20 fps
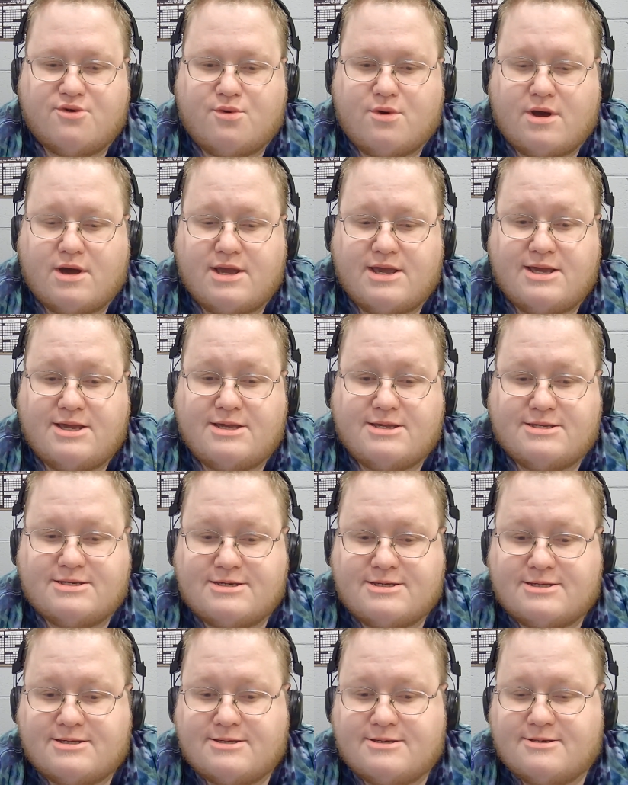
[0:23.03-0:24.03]
Wyatt,
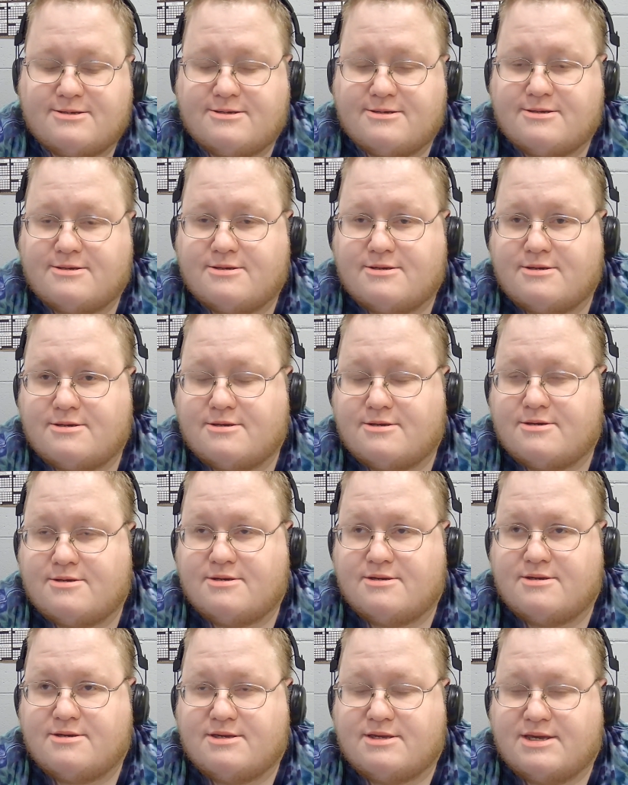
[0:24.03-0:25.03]

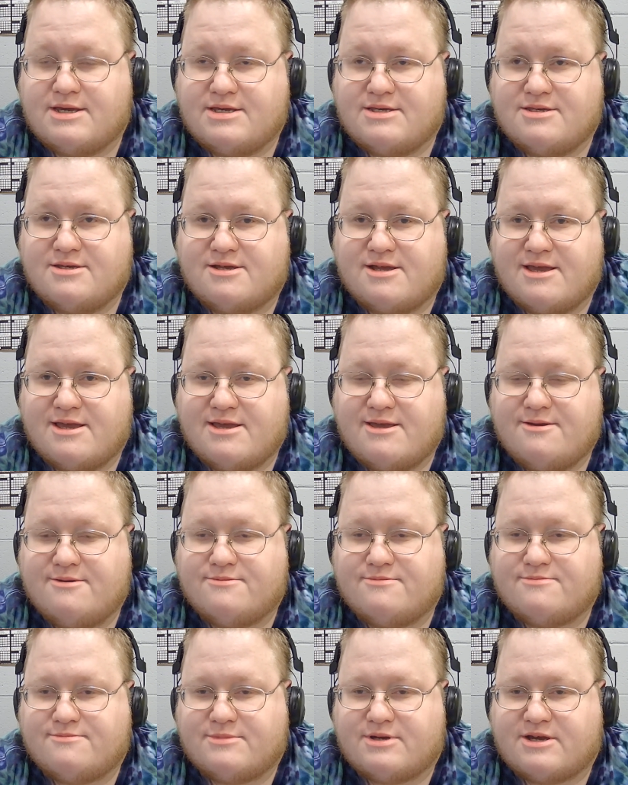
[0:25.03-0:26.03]
yesterday.
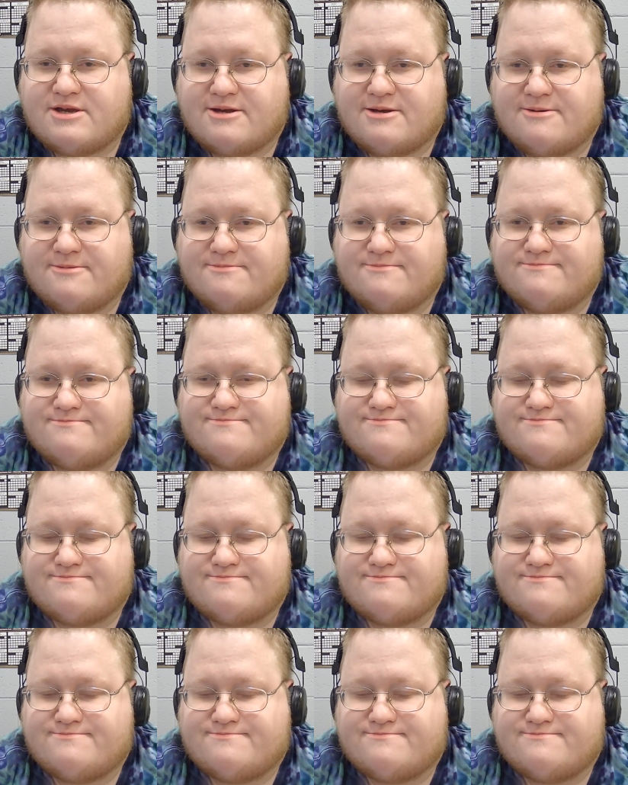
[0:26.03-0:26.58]
Um,